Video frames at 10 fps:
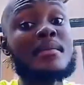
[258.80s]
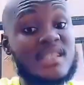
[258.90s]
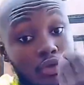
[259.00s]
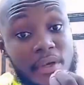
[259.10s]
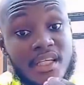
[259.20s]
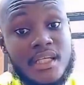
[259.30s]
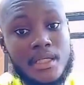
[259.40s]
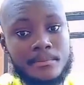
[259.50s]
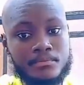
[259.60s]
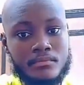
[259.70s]
mo se tunwe ni
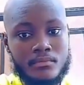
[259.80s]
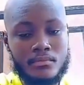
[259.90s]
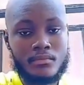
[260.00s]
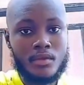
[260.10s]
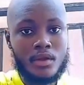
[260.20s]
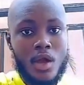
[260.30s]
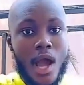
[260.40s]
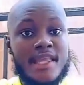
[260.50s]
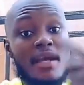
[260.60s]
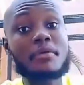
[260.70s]
di
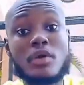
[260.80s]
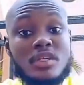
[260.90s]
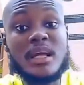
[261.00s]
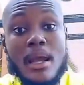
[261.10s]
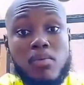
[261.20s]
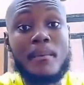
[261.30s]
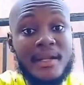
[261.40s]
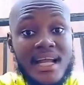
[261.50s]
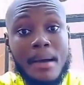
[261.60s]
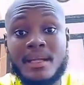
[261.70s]
enye ko so do na ebu
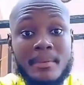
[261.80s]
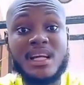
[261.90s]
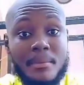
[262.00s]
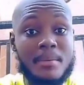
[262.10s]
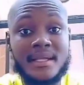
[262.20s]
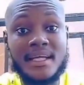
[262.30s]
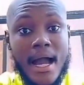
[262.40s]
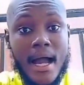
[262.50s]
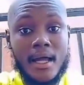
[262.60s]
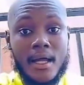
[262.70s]

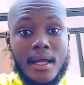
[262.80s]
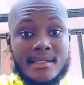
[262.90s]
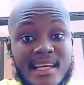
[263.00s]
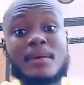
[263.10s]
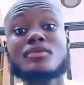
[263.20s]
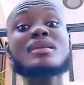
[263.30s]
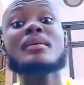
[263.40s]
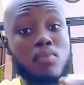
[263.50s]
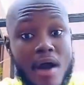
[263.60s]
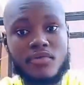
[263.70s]
America sana
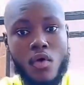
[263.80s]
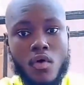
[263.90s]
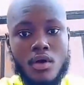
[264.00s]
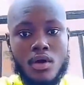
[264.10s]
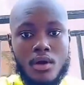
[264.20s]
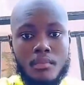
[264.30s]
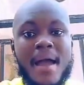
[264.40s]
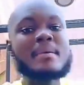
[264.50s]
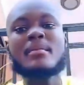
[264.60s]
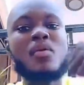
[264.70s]
msumunya ebu afuo.
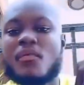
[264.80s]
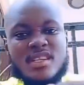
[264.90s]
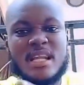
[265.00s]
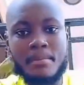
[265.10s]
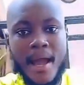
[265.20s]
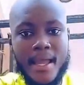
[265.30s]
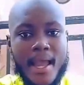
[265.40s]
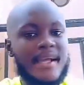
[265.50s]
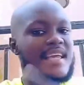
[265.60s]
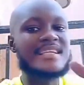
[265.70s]
Baby, I'm both on your
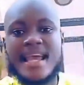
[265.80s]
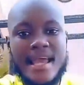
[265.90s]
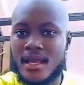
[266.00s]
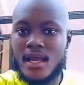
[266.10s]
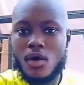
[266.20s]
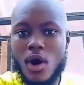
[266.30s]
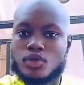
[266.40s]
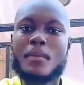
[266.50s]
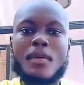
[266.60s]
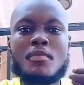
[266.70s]
mind. And she said,
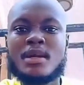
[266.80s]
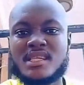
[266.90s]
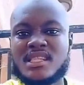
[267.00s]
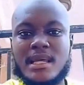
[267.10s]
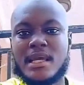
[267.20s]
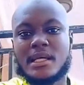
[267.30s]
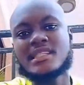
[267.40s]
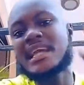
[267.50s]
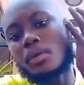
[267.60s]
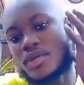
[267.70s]
also begum must say,
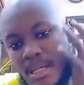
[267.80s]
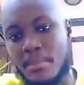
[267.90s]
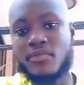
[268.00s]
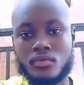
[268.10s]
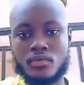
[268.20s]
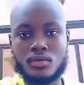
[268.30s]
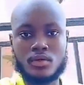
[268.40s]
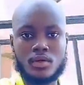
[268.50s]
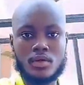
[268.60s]
Jabos is my phone.